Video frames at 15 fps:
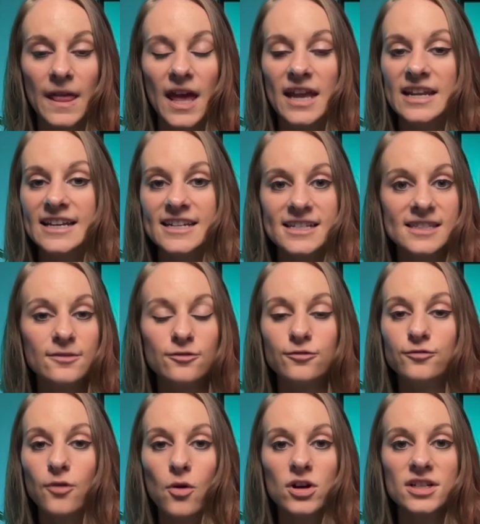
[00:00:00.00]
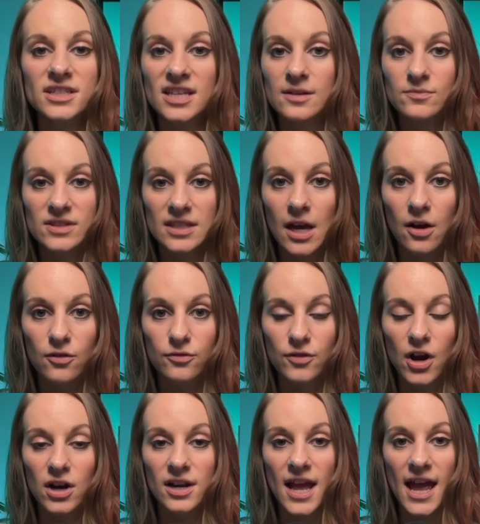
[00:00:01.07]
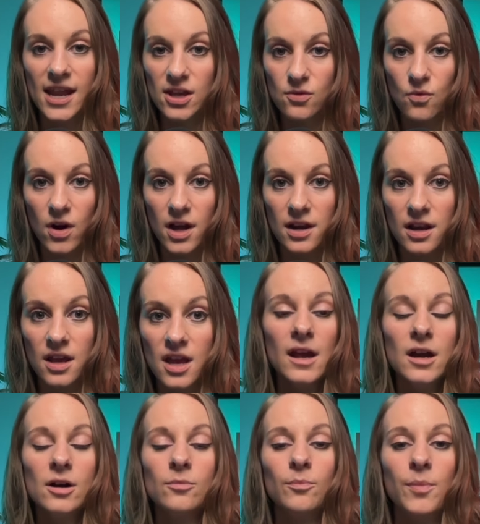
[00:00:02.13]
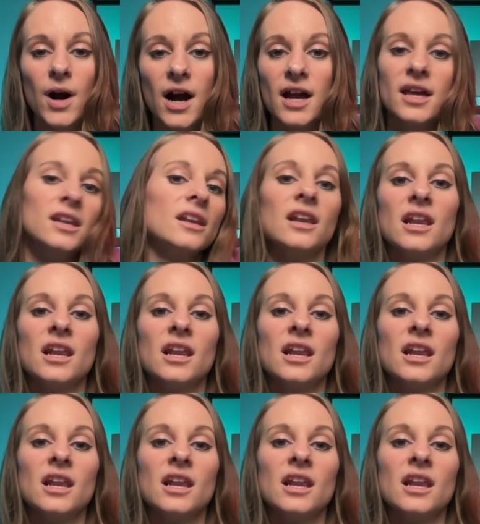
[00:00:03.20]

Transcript: And he doesn't force himself on anyone. But